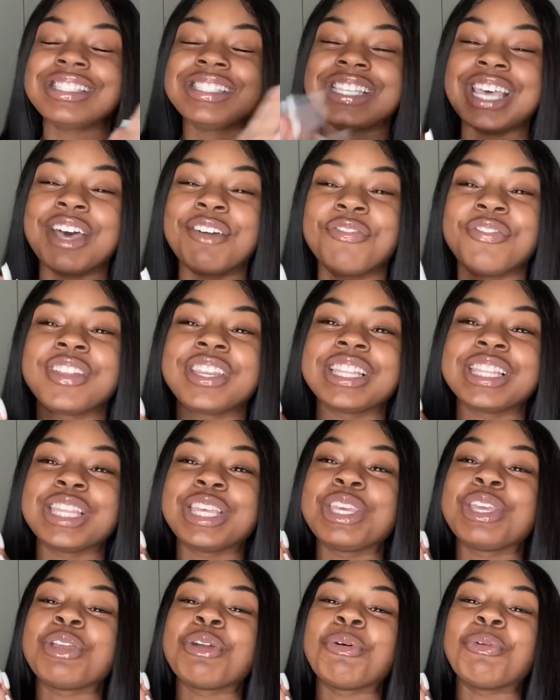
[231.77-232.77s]

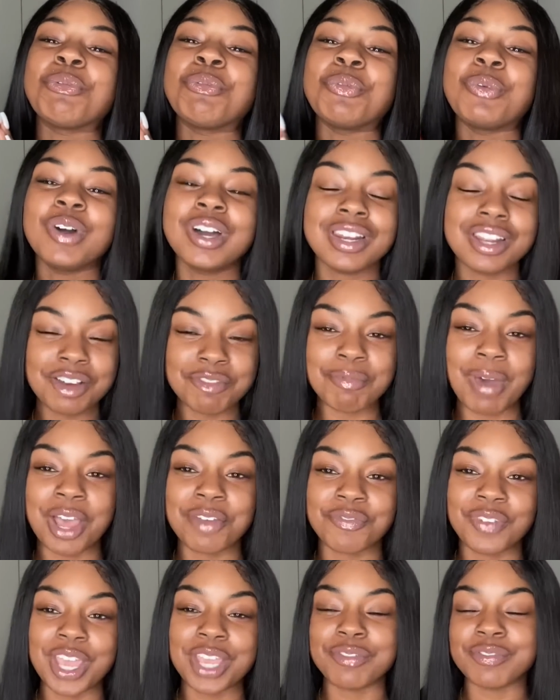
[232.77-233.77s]
definitely one of my
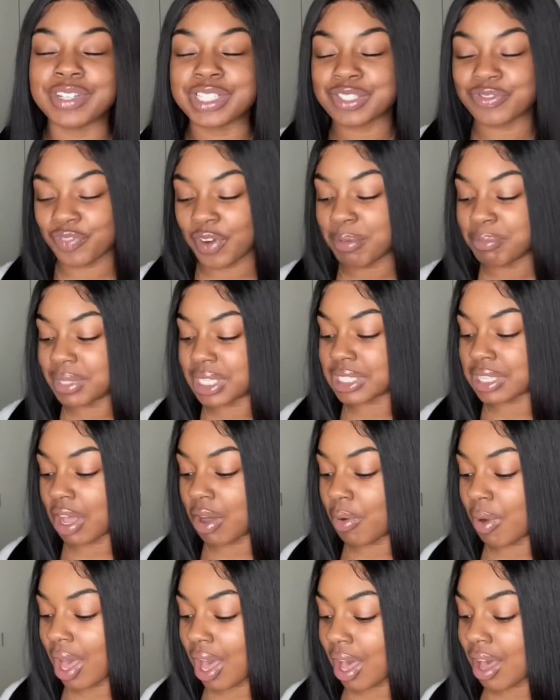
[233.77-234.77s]
favorites from this
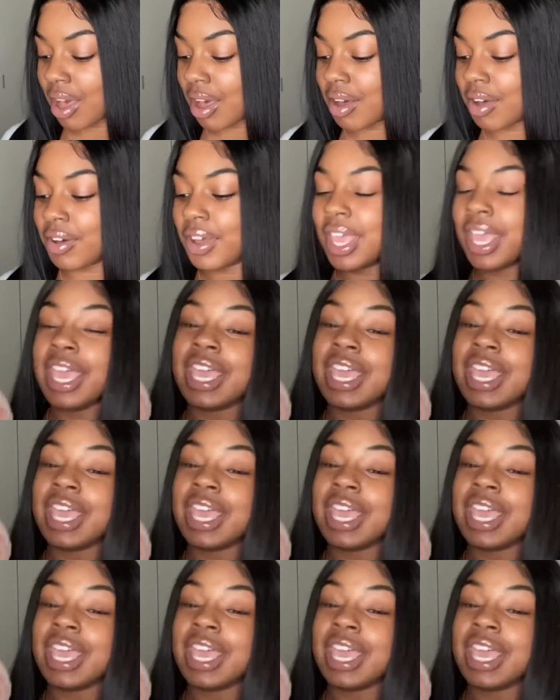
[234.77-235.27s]
whole haul.